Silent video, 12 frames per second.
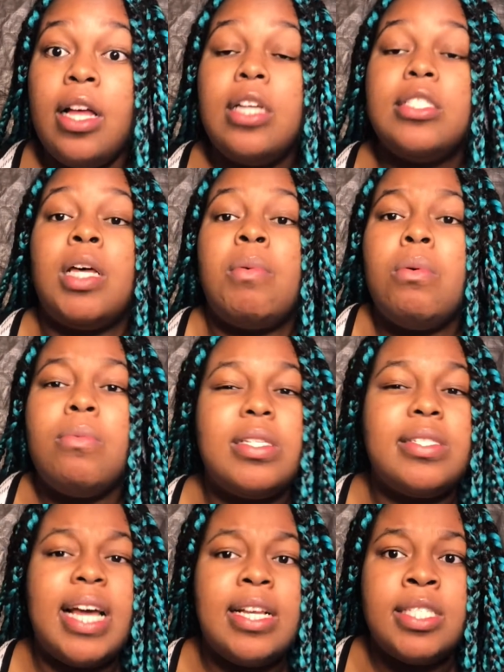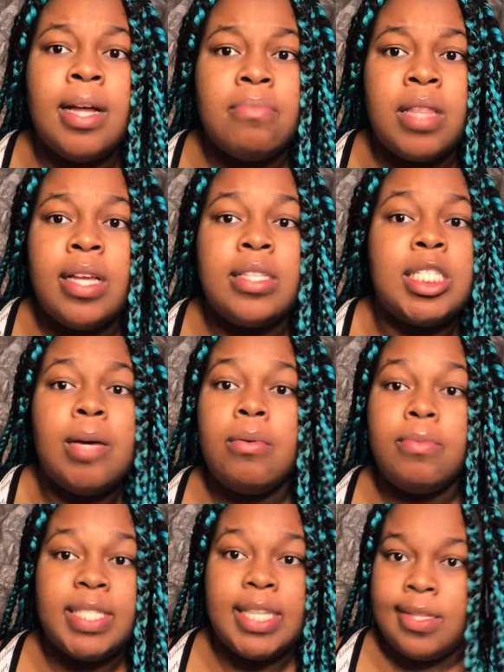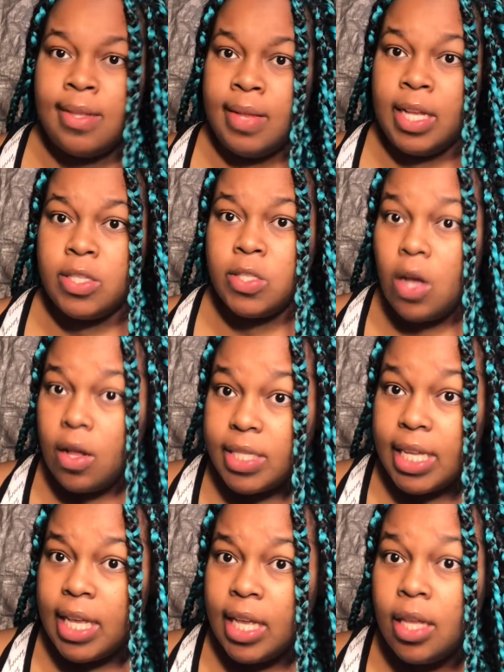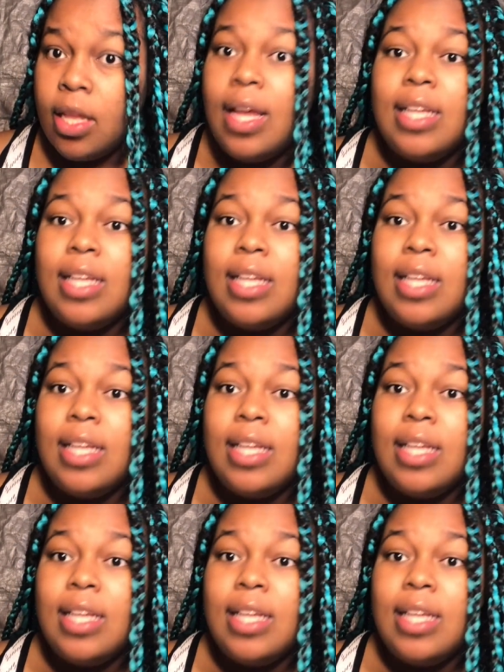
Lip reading: someone would say something insulting,